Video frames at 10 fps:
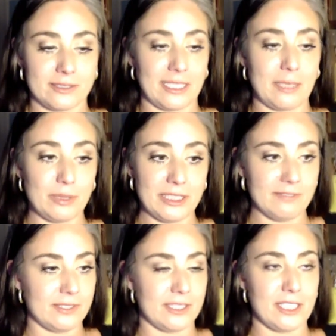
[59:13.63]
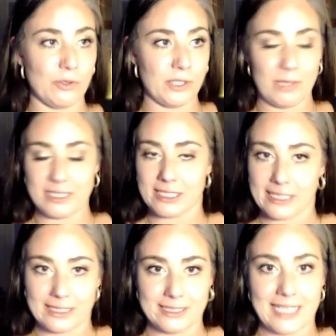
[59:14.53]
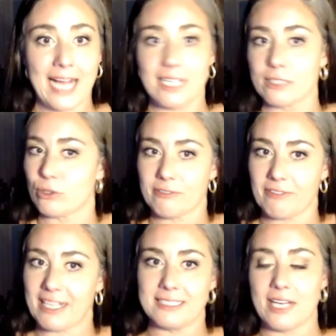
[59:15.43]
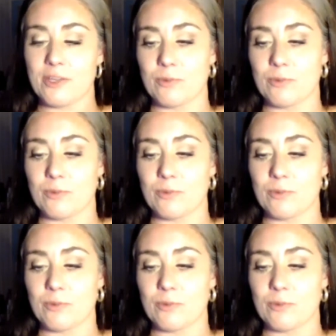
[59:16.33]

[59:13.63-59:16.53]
they believed the only way to die a glorified death